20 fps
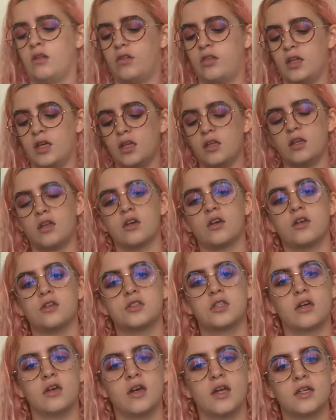thing, you know,
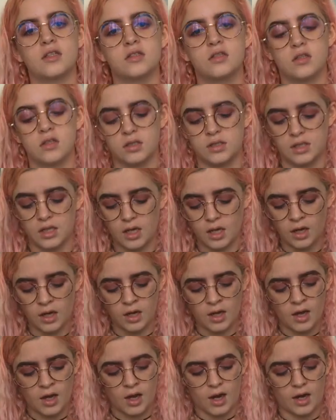to go next to the sink,
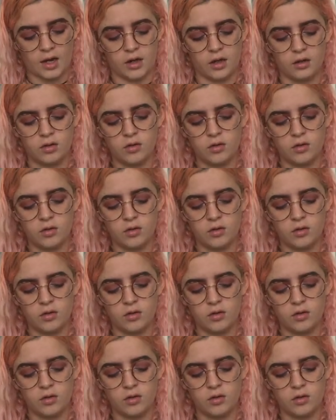and I